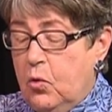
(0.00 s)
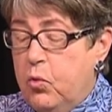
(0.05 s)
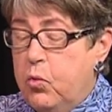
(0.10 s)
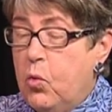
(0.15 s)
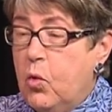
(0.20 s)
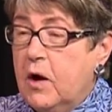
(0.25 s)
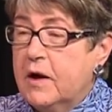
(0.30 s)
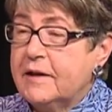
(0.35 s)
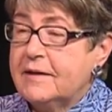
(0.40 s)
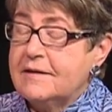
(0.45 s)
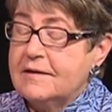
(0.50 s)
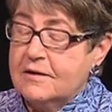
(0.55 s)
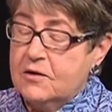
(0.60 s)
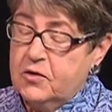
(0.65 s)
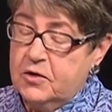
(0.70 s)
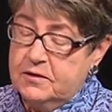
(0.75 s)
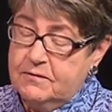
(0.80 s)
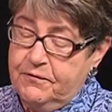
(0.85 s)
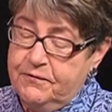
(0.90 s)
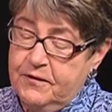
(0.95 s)
What
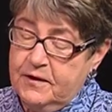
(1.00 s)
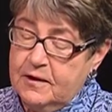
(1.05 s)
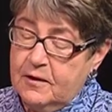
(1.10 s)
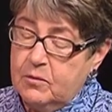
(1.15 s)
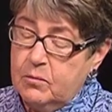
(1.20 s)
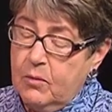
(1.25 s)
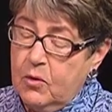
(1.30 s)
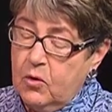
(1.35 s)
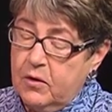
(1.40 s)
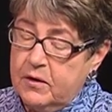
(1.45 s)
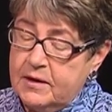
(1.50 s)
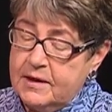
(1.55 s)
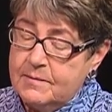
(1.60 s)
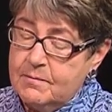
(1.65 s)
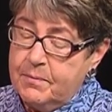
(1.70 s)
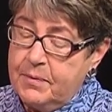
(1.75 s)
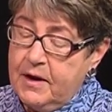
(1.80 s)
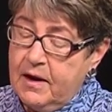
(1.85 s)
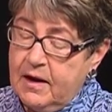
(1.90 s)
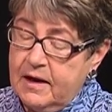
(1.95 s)
could feel more
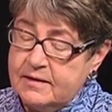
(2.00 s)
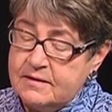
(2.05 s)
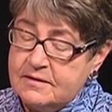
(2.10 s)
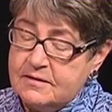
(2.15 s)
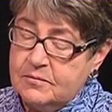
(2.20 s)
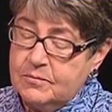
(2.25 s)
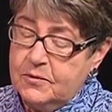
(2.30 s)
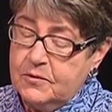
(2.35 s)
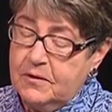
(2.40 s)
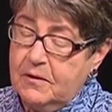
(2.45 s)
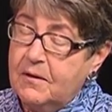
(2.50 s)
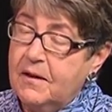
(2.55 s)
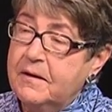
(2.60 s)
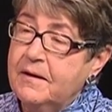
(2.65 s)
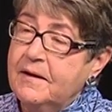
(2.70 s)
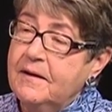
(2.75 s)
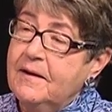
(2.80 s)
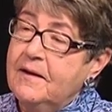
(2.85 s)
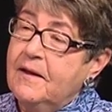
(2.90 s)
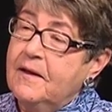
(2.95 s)
impossible
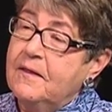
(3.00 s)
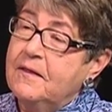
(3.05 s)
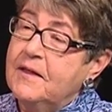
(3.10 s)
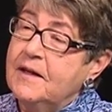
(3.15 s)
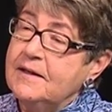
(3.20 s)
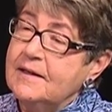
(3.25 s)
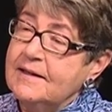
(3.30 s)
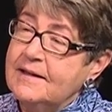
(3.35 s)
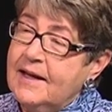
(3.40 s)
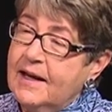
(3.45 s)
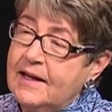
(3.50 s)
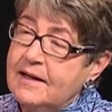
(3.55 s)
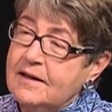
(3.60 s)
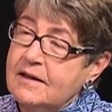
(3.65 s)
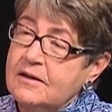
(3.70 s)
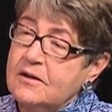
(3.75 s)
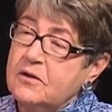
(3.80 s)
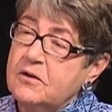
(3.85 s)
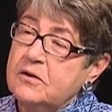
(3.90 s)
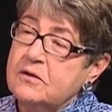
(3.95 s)
than
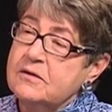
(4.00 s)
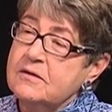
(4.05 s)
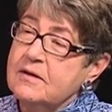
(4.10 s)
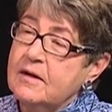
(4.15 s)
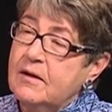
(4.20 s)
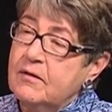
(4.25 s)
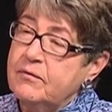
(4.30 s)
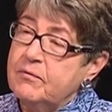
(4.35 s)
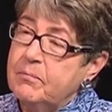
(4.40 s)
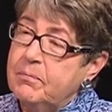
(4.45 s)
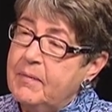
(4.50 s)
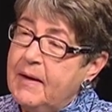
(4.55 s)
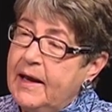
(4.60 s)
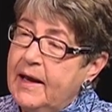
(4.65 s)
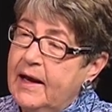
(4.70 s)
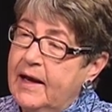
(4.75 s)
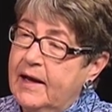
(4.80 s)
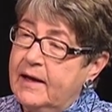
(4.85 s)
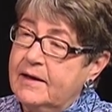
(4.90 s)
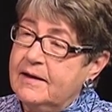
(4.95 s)
getting herself
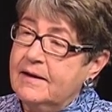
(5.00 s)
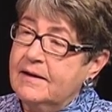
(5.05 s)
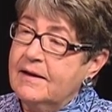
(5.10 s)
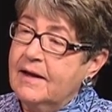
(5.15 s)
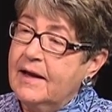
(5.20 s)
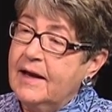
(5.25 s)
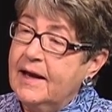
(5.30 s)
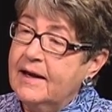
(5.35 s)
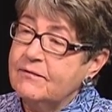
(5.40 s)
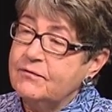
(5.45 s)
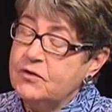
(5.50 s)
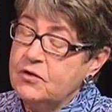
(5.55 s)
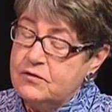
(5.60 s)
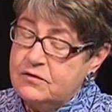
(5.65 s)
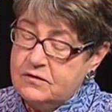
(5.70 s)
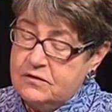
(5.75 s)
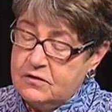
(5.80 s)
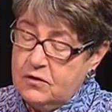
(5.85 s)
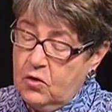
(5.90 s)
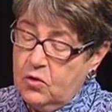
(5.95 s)
back after
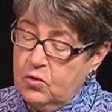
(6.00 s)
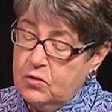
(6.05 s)
so